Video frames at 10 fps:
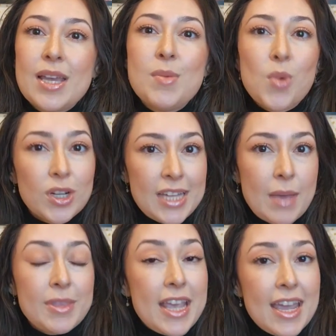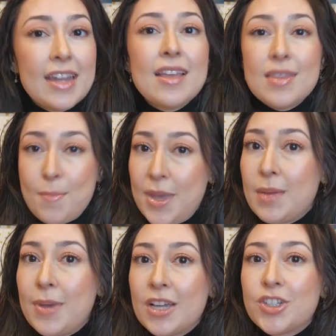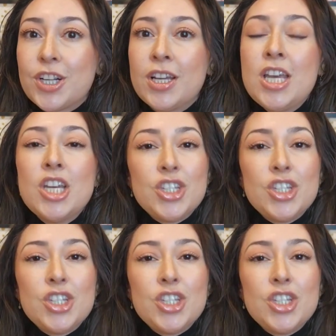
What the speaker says: in more depth and the big picture,